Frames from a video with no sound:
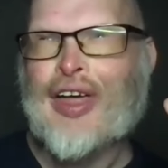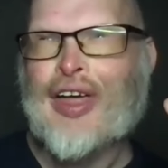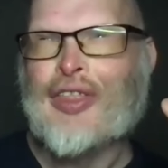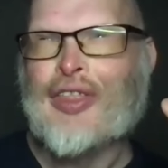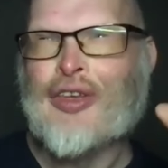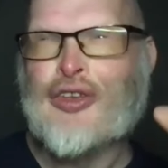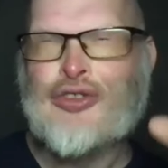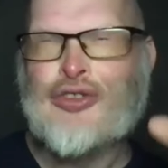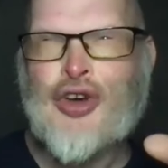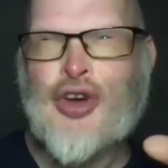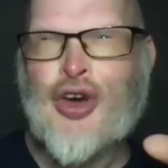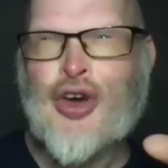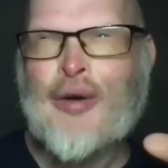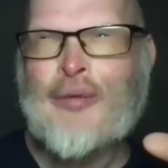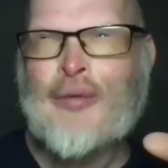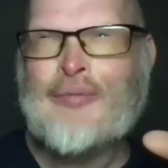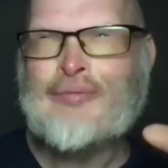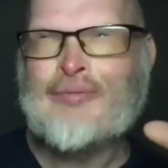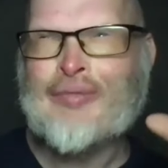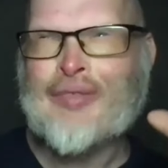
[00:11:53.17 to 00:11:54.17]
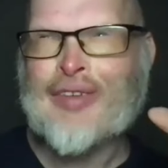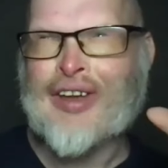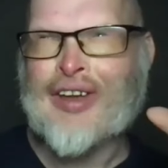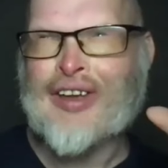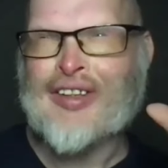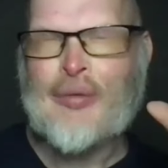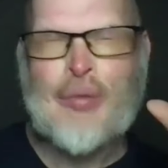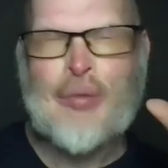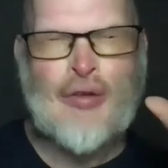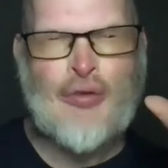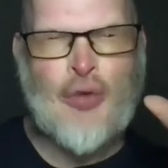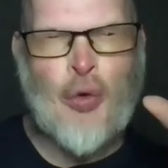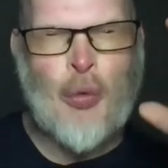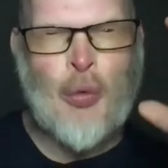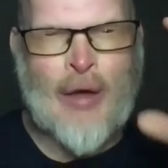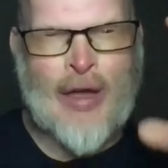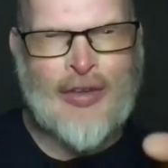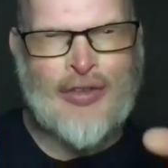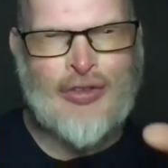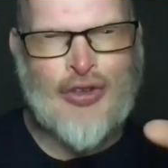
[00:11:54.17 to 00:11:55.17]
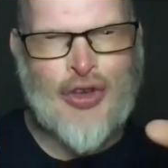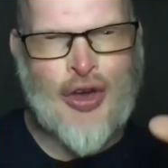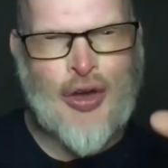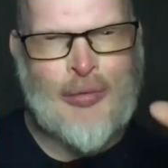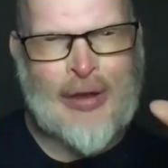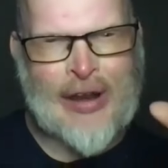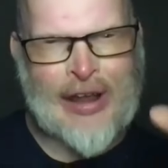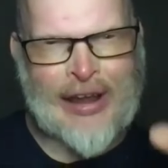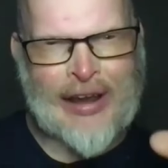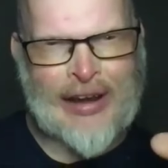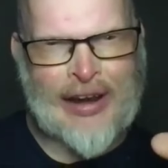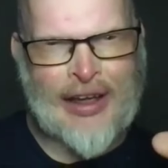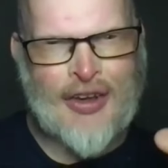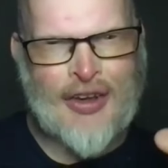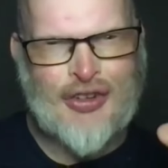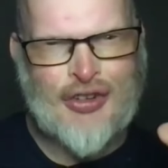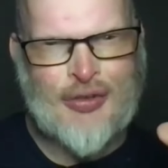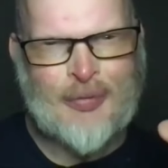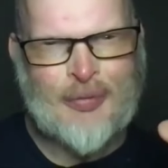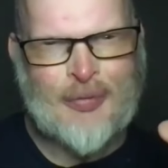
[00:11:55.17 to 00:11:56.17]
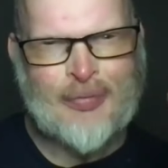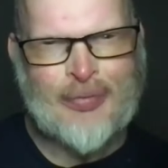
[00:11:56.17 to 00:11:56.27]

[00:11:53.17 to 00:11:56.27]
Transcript: The term is a bit of a weird term in English.